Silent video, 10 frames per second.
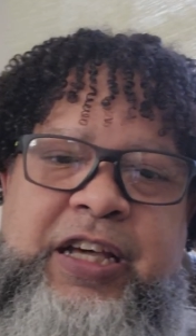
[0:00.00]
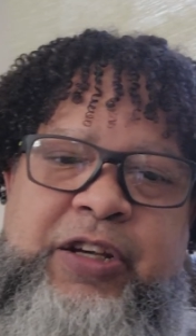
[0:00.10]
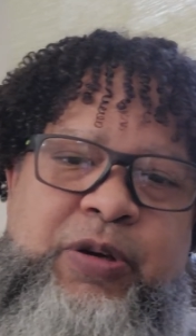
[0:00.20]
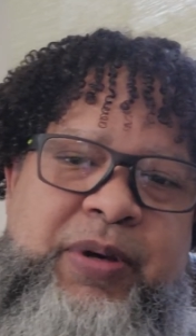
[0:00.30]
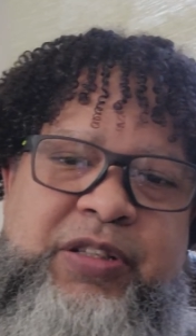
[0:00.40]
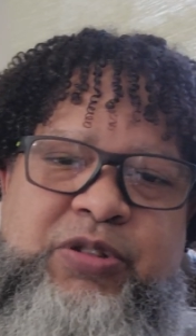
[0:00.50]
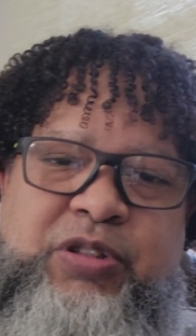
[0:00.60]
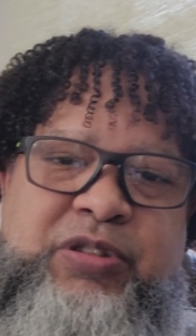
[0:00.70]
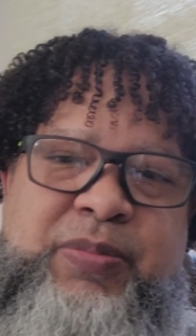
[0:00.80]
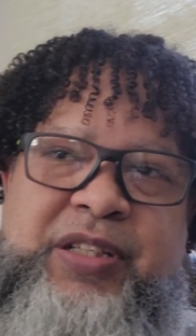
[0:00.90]
Nobody
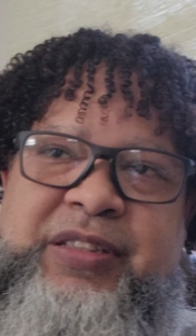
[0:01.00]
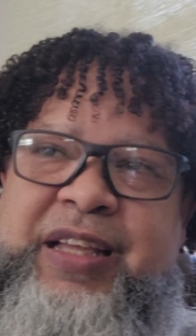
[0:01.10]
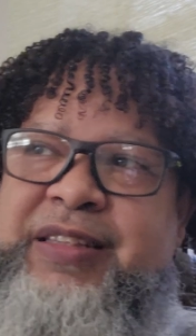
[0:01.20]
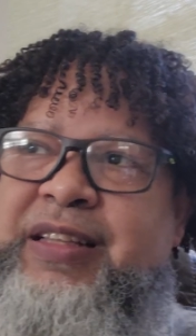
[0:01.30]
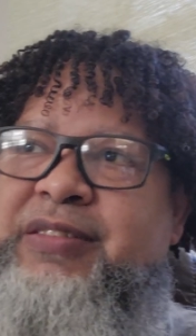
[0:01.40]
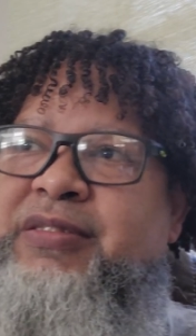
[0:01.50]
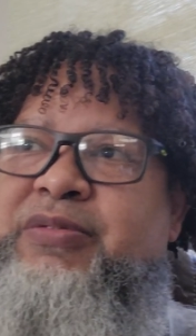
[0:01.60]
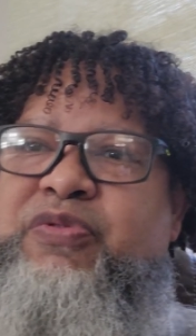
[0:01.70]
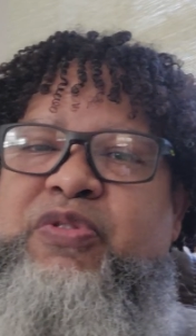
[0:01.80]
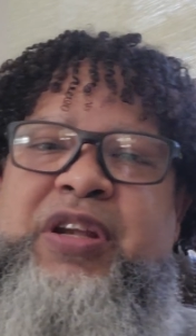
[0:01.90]
talks about that.
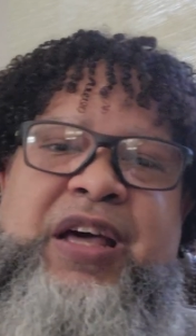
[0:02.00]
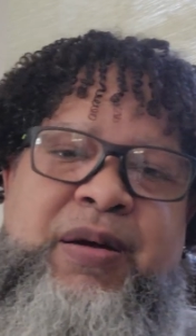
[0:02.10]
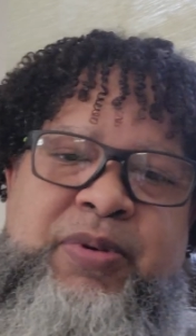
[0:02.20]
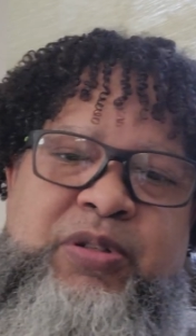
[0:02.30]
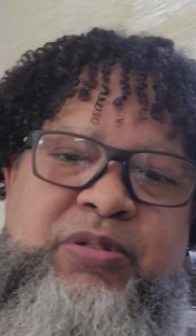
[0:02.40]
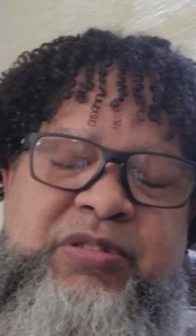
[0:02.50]
That's phenomenal.